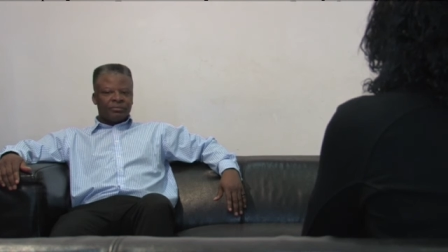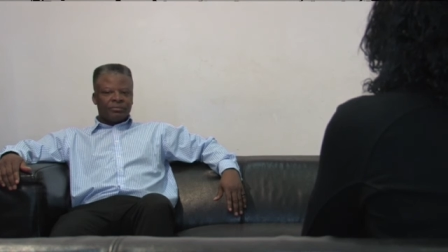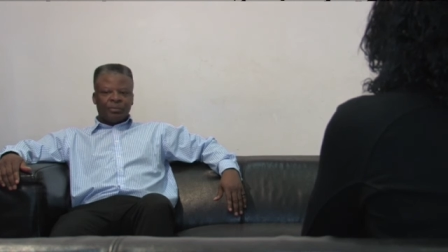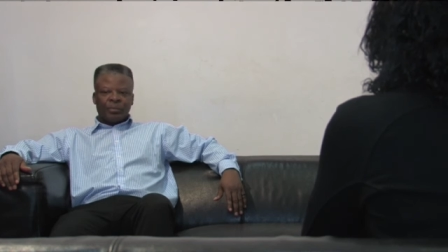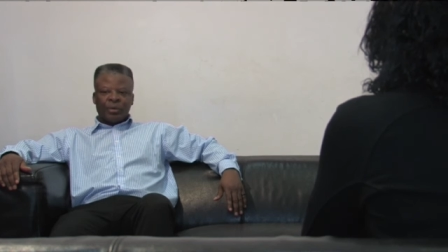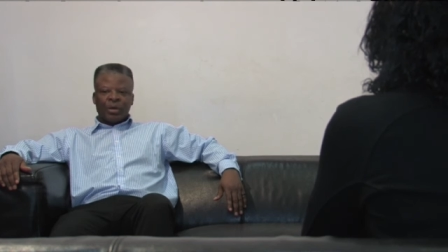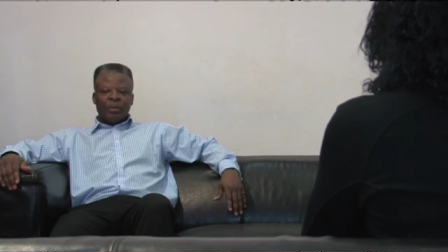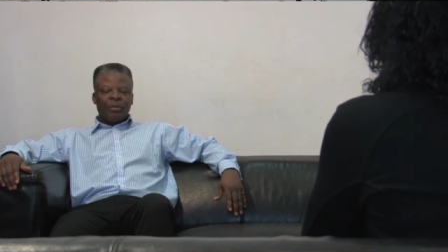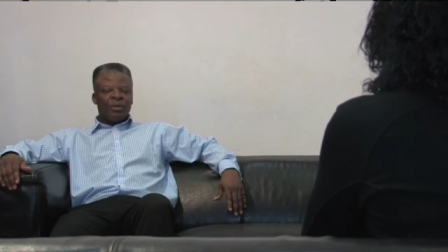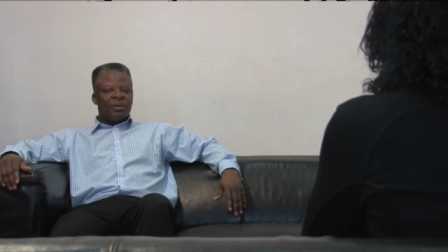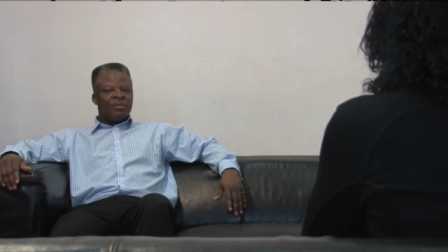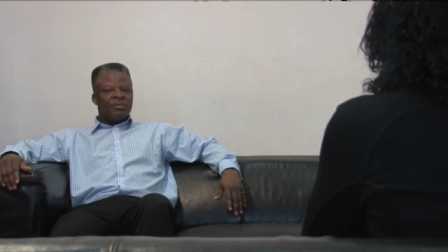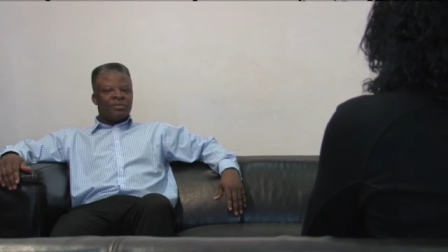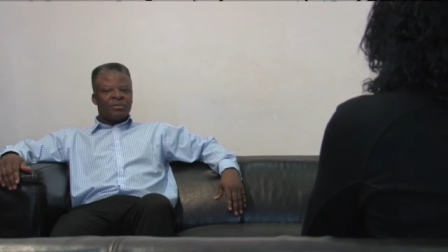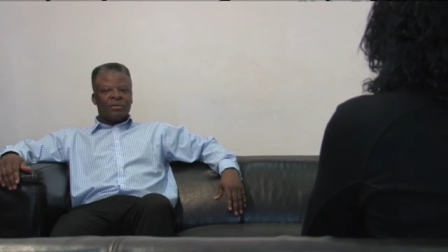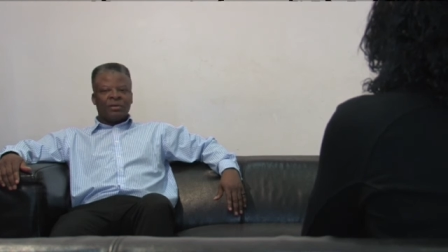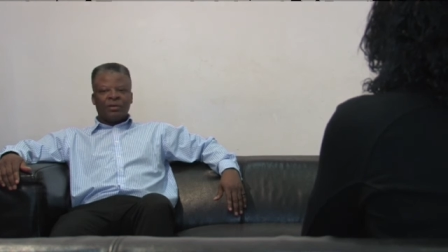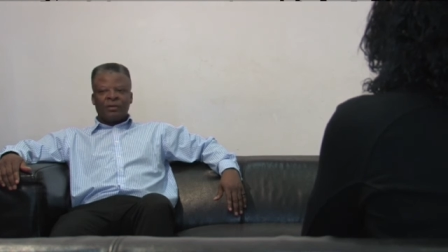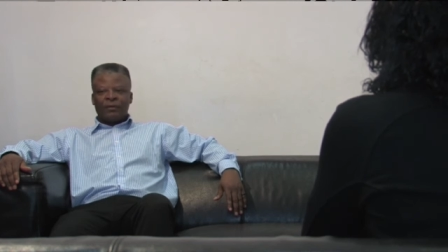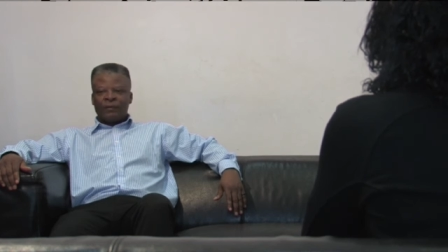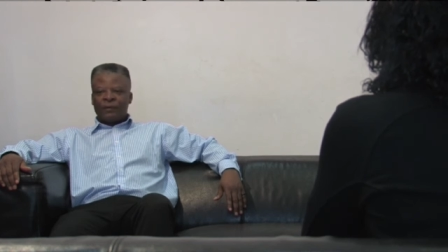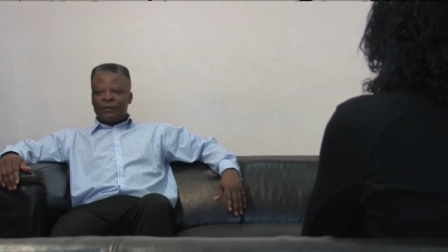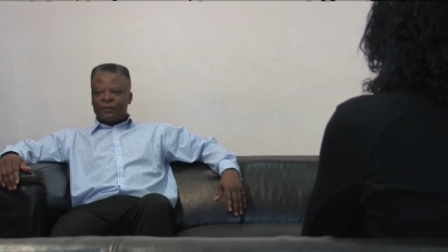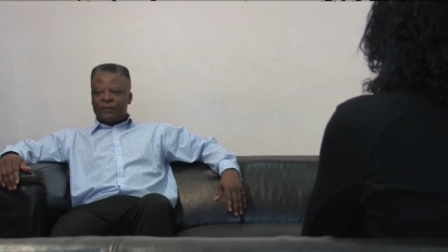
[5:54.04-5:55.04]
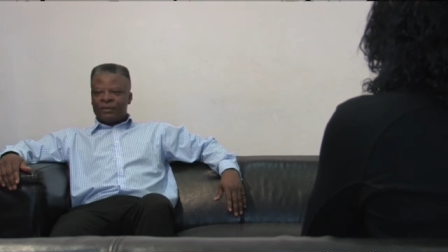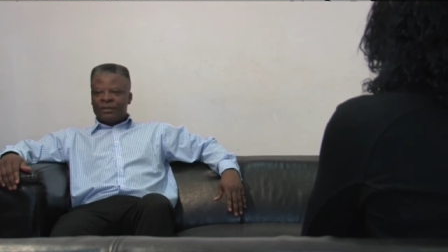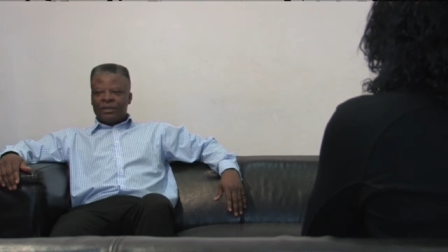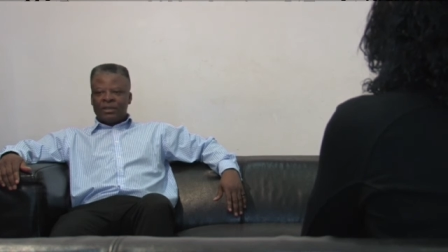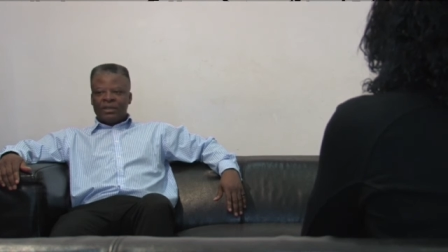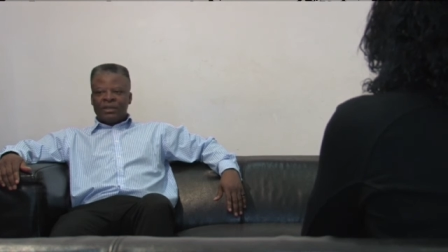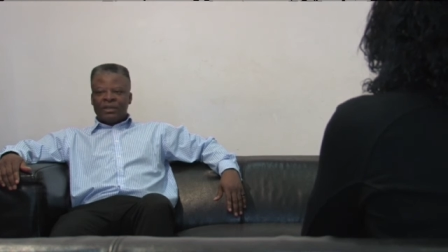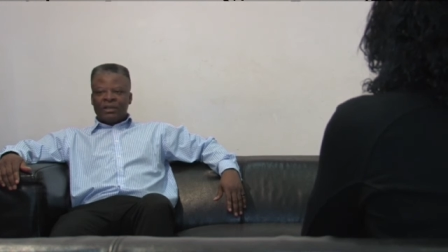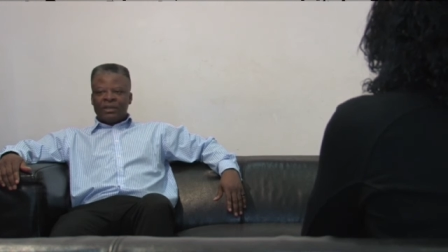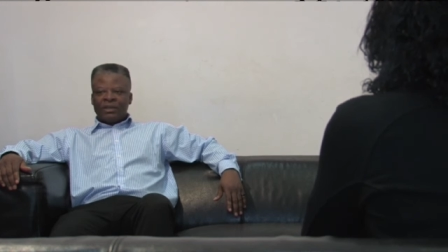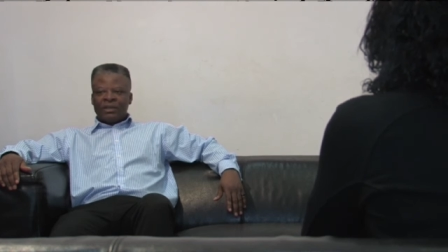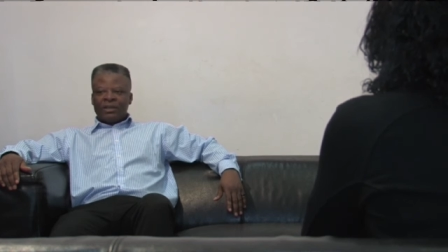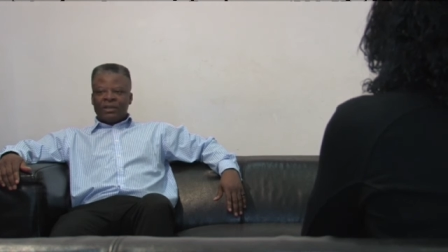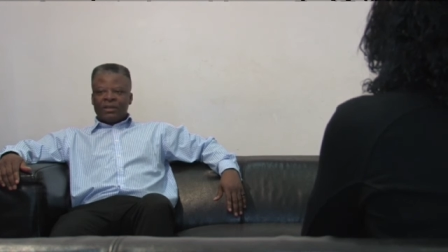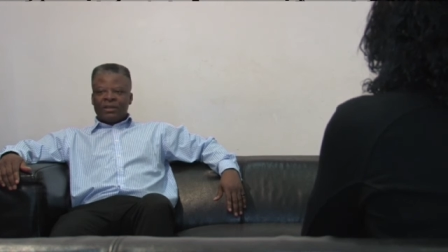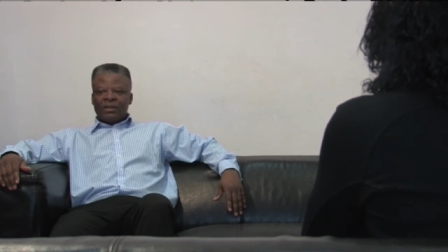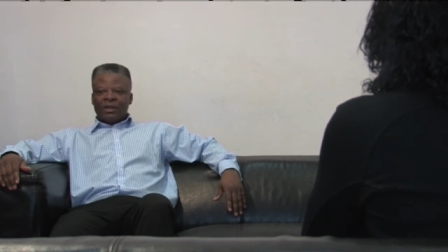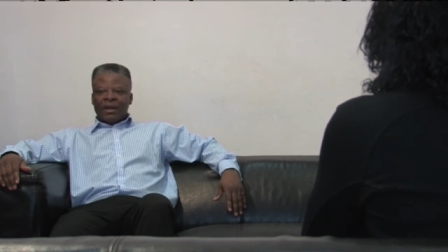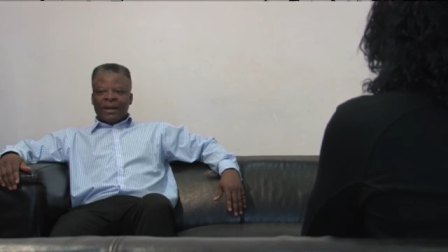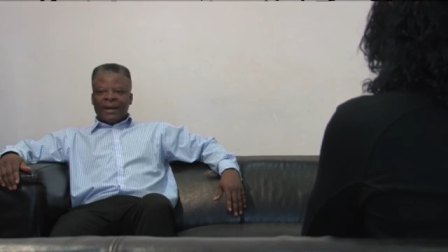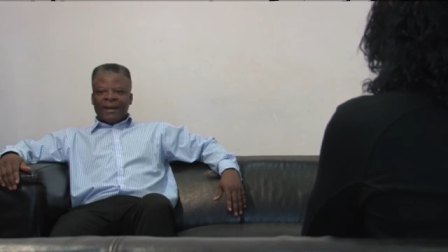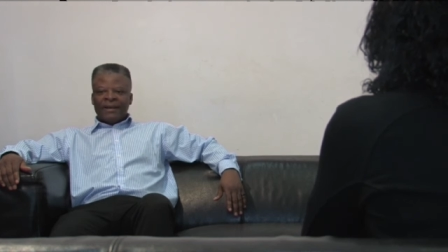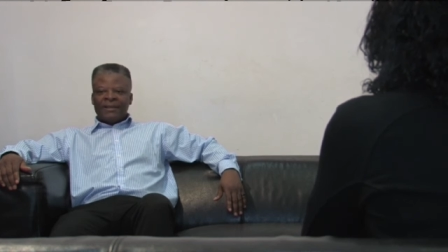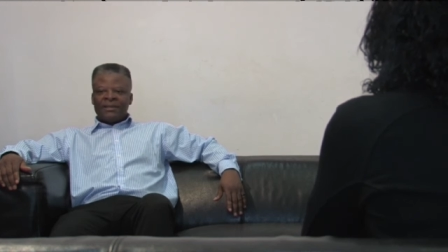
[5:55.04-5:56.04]
Problems of
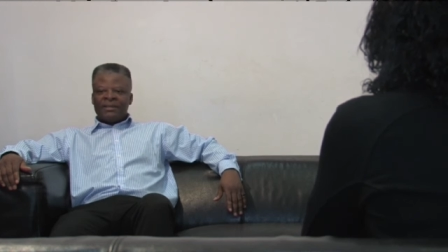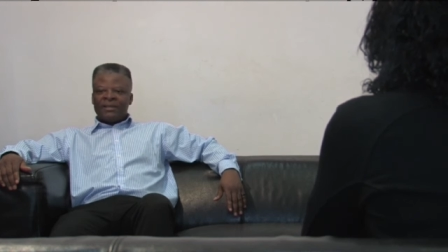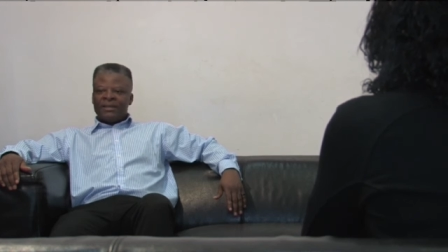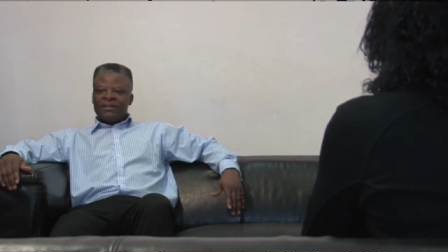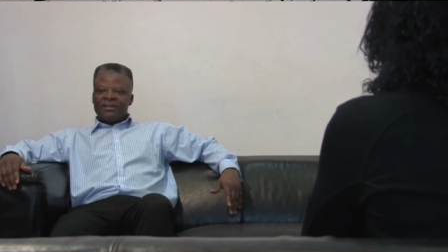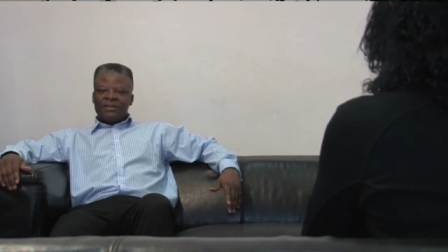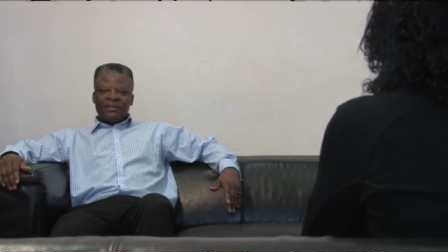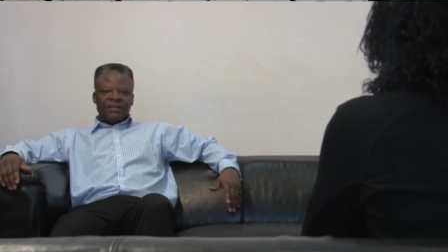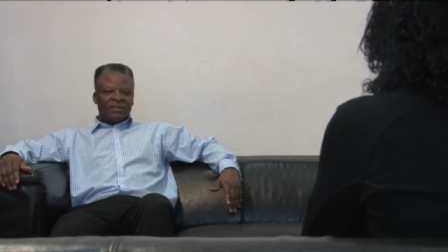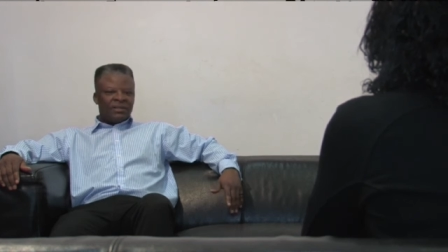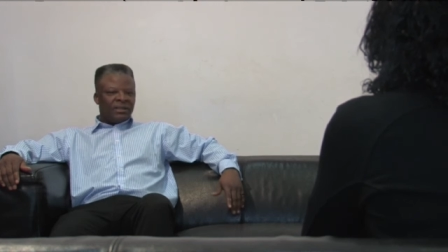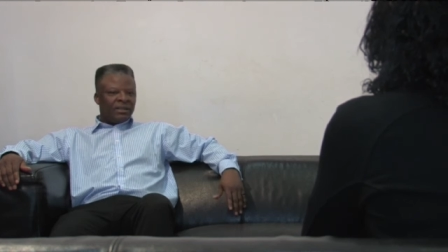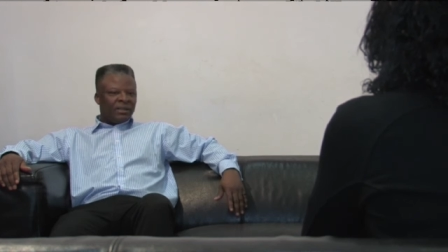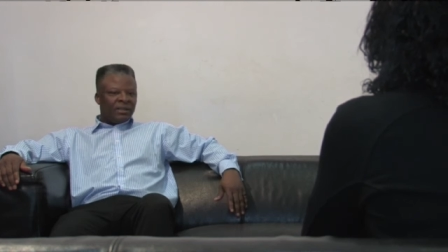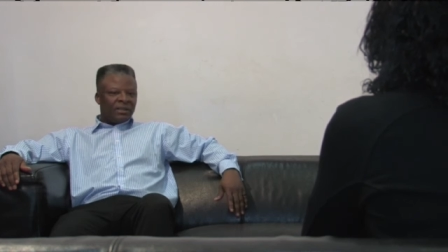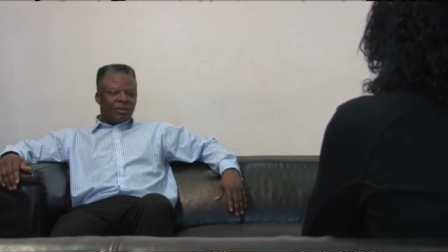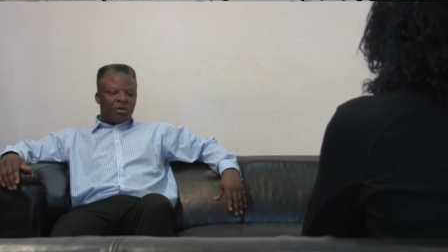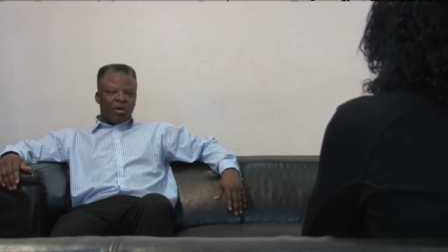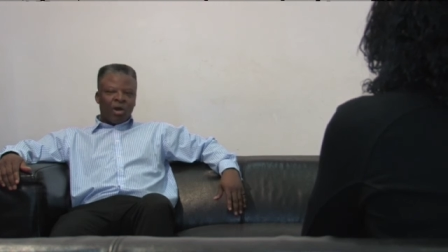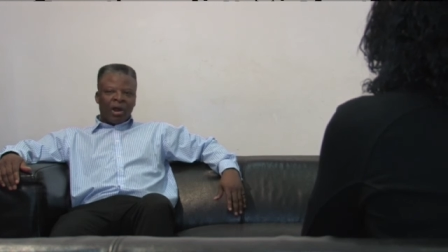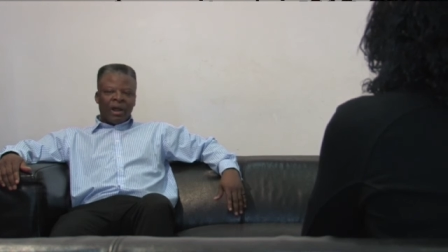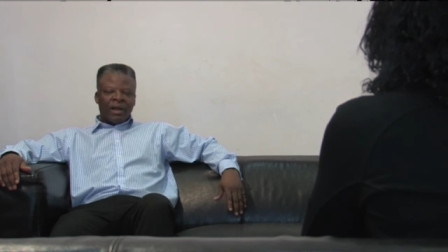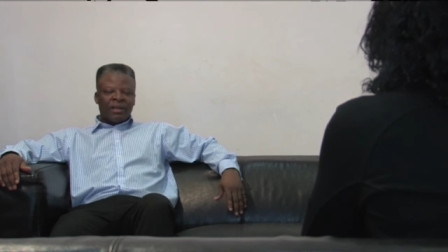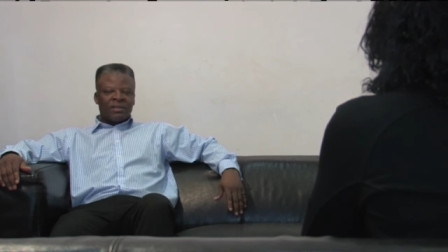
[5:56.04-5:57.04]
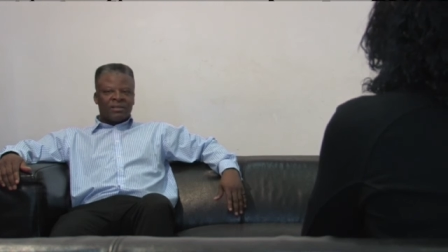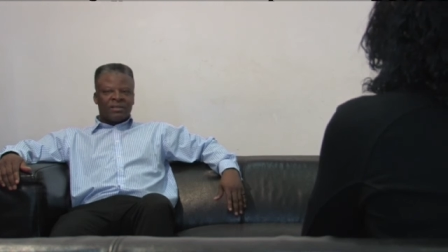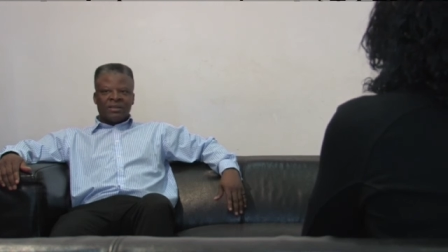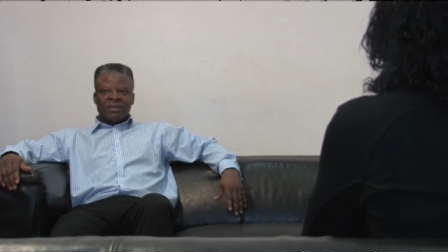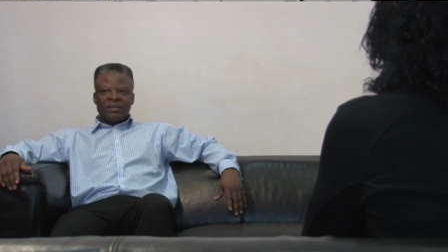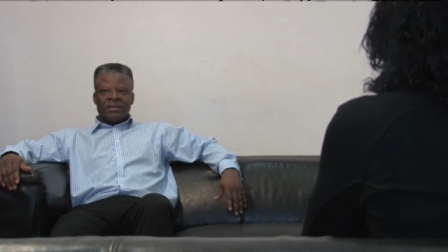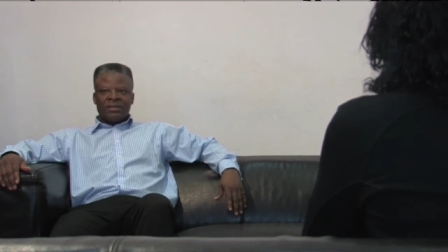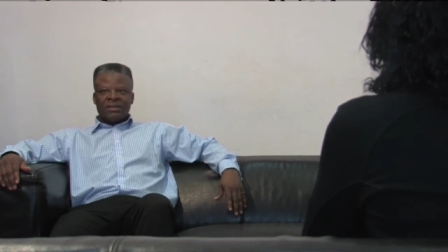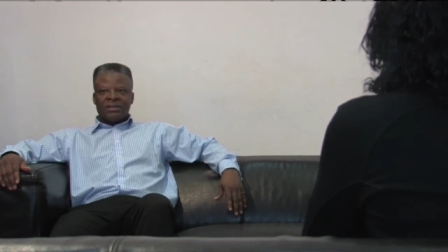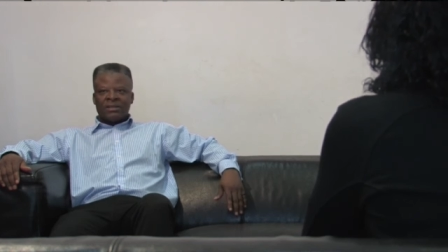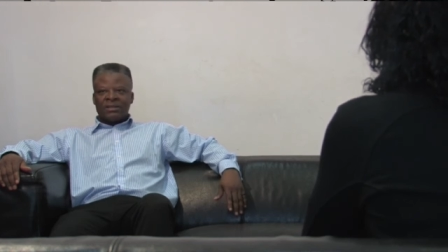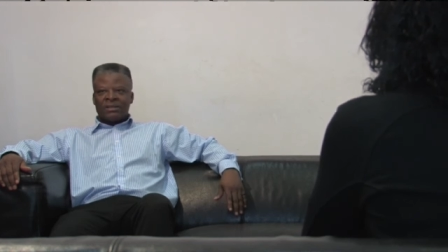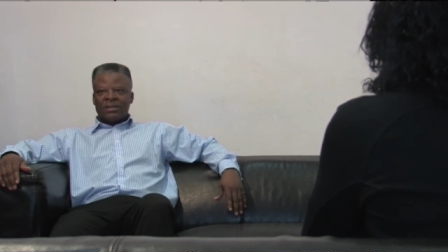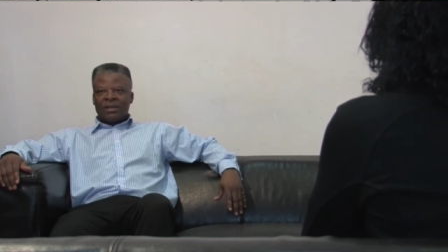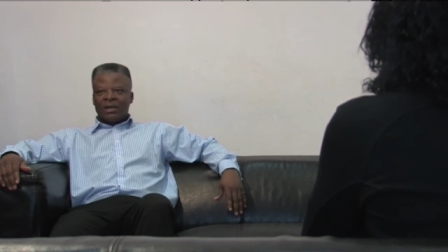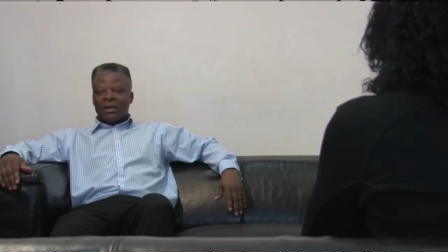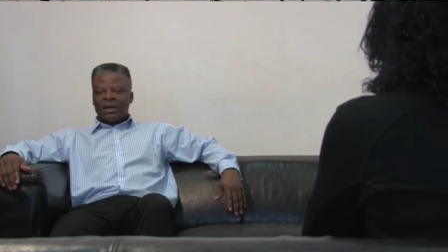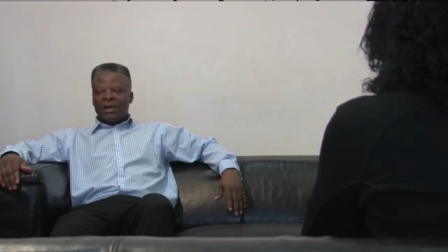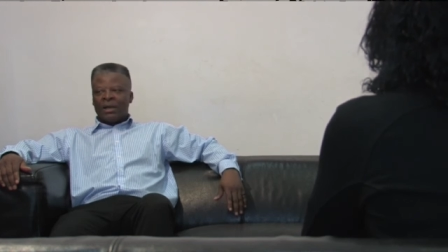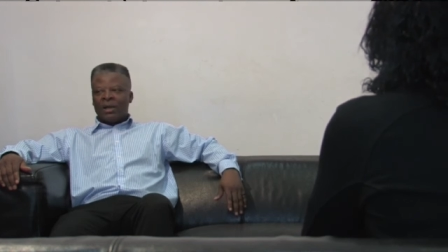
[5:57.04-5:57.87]
identity crisis,